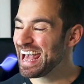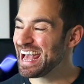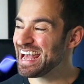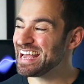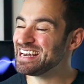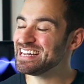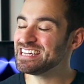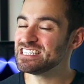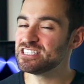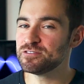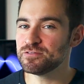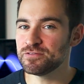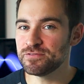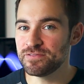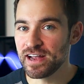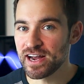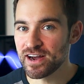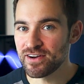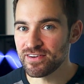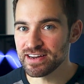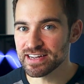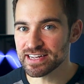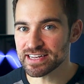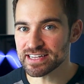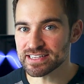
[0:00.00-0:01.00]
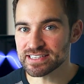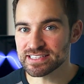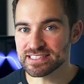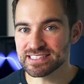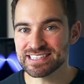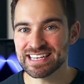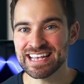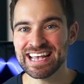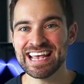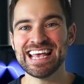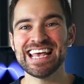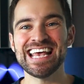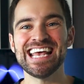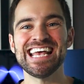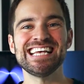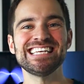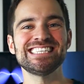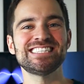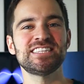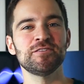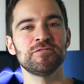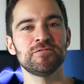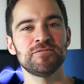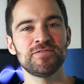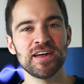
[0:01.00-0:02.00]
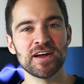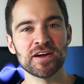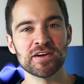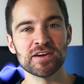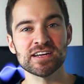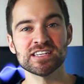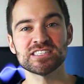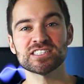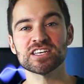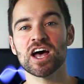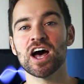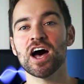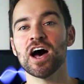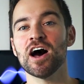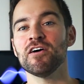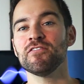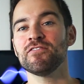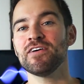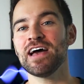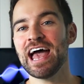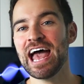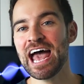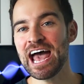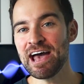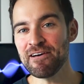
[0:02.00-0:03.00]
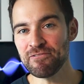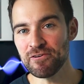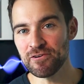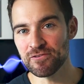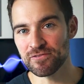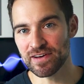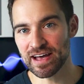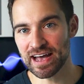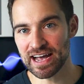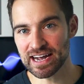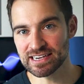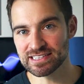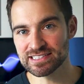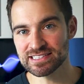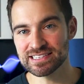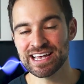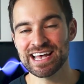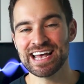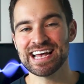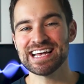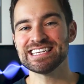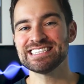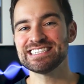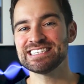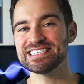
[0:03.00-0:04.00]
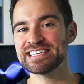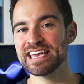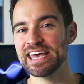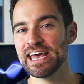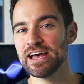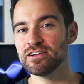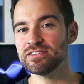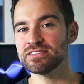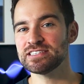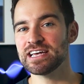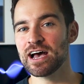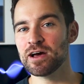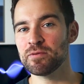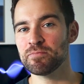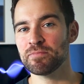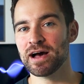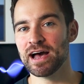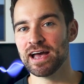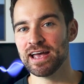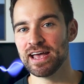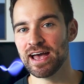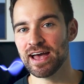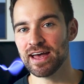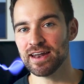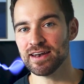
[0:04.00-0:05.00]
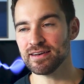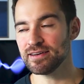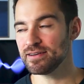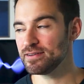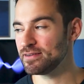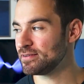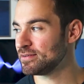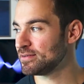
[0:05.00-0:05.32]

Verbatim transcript: and its variance is the variance of f of x scaled down by n.